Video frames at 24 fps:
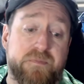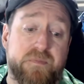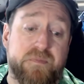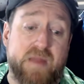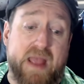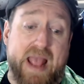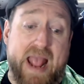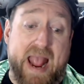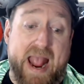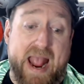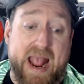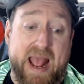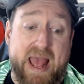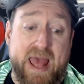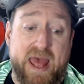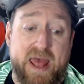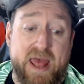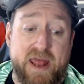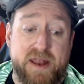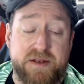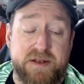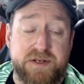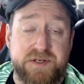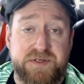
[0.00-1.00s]

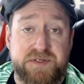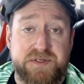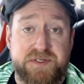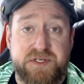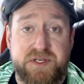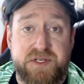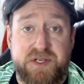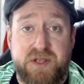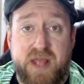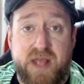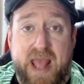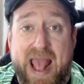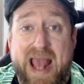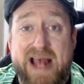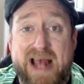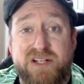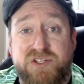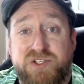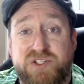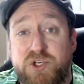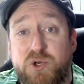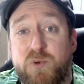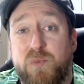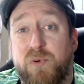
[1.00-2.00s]
And
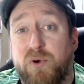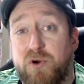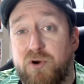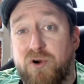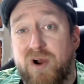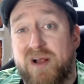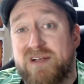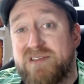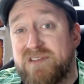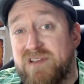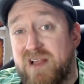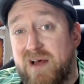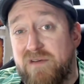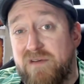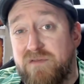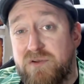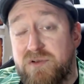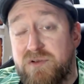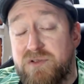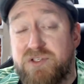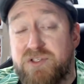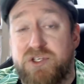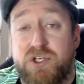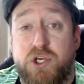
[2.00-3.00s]
as you progress
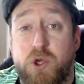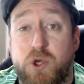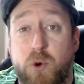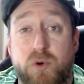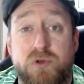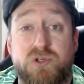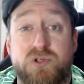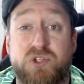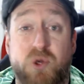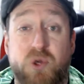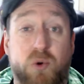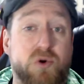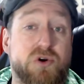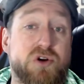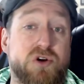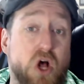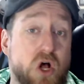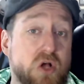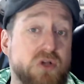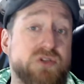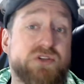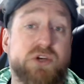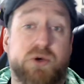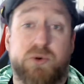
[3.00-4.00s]
levels, your Zord
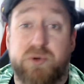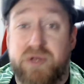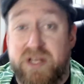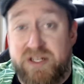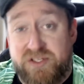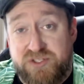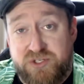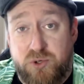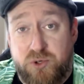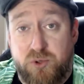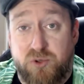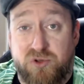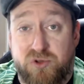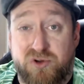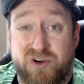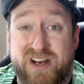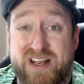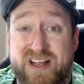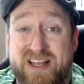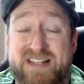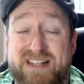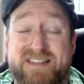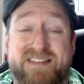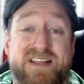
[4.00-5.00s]
also gets cooler. It
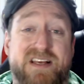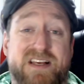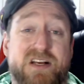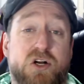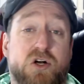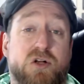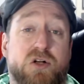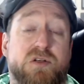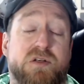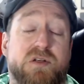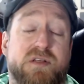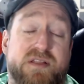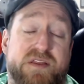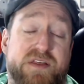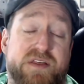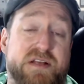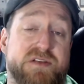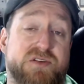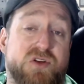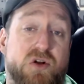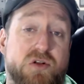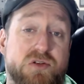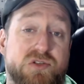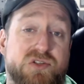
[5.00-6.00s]
gets things
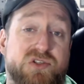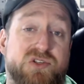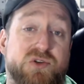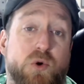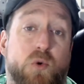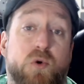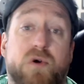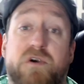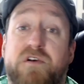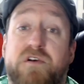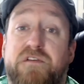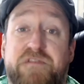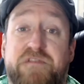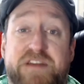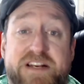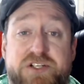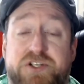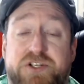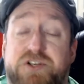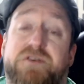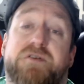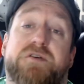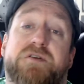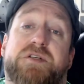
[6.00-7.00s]
called Zord
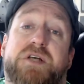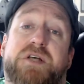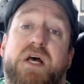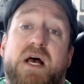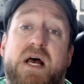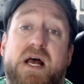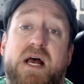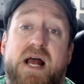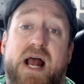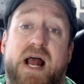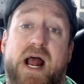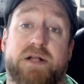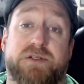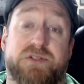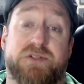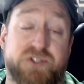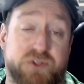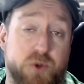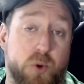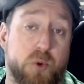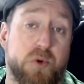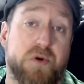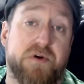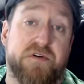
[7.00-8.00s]
Features. And
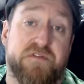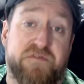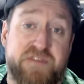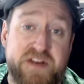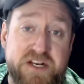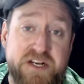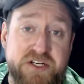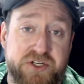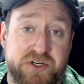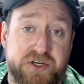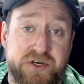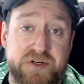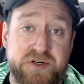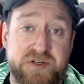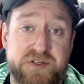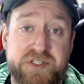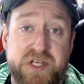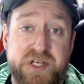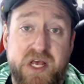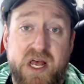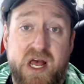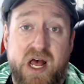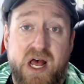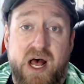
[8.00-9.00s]
Zord Features
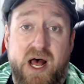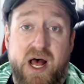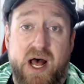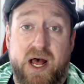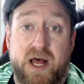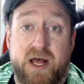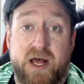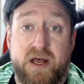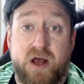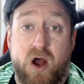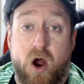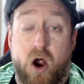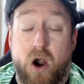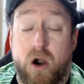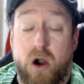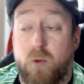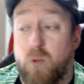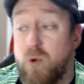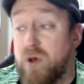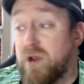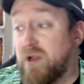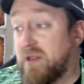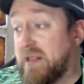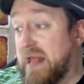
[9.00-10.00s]
are
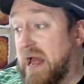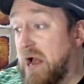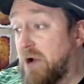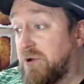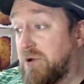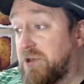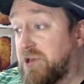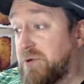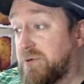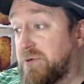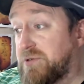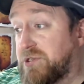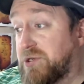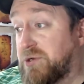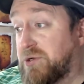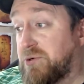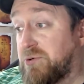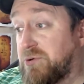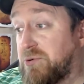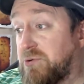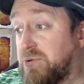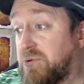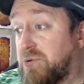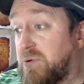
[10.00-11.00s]
what allow you
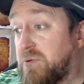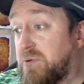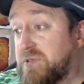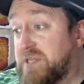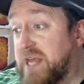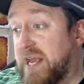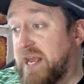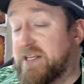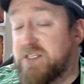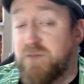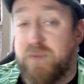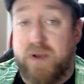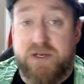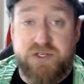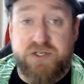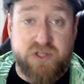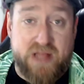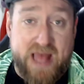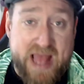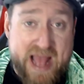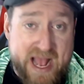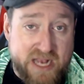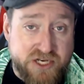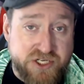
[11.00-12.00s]
to take special
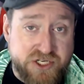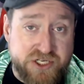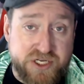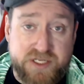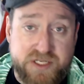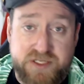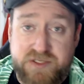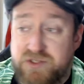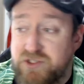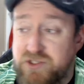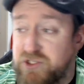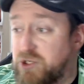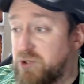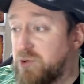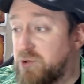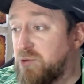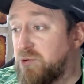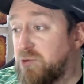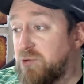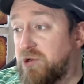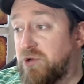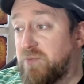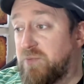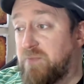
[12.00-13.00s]
actions, do
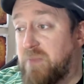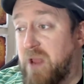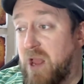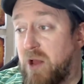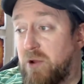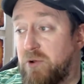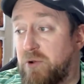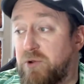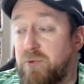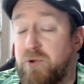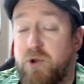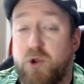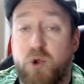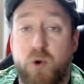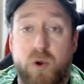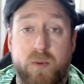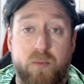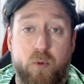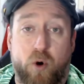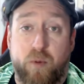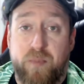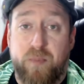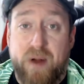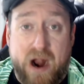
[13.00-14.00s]
new and
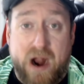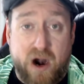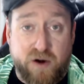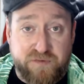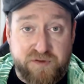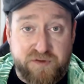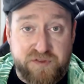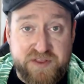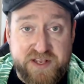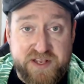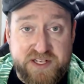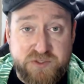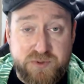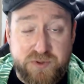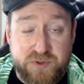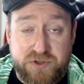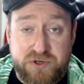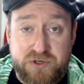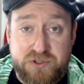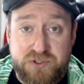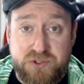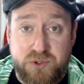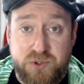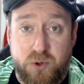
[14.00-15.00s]
more powerful things with
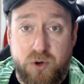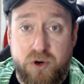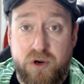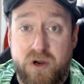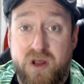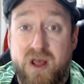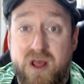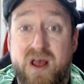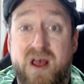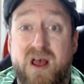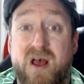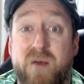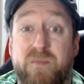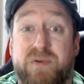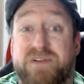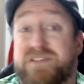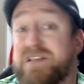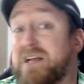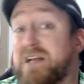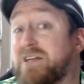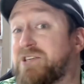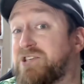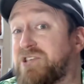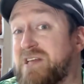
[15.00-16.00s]
your Zord,
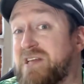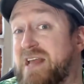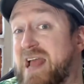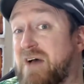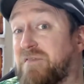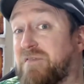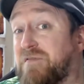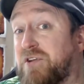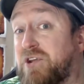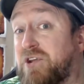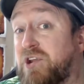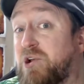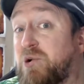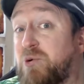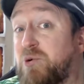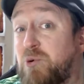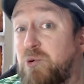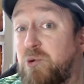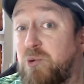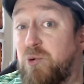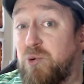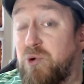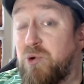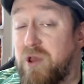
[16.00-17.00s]
potentially have
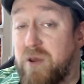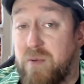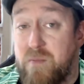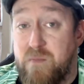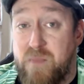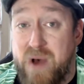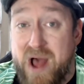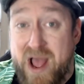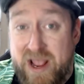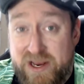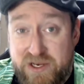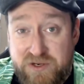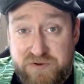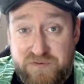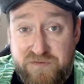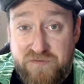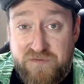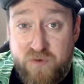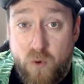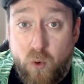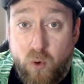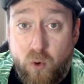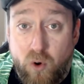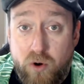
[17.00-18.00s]
new combined
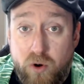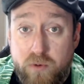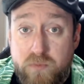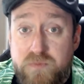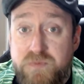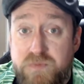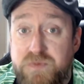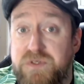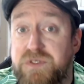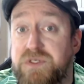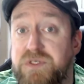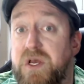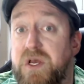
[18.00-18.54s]
forms,